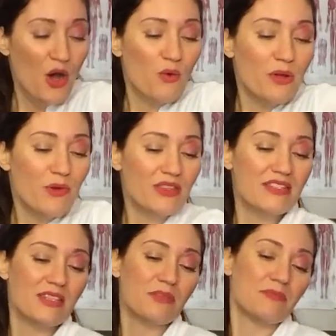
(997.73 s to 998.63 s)
We want the
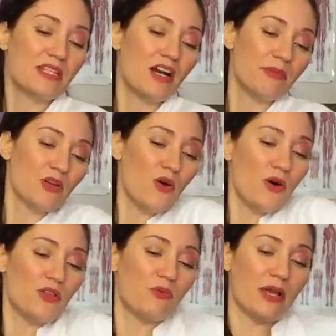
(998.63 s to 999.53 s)
symptoms coming
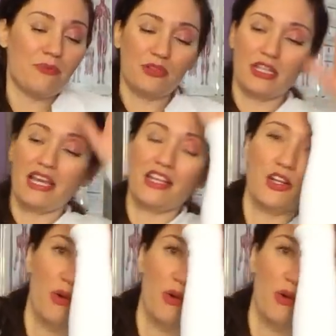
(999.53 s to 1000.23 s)
all the way up your leg and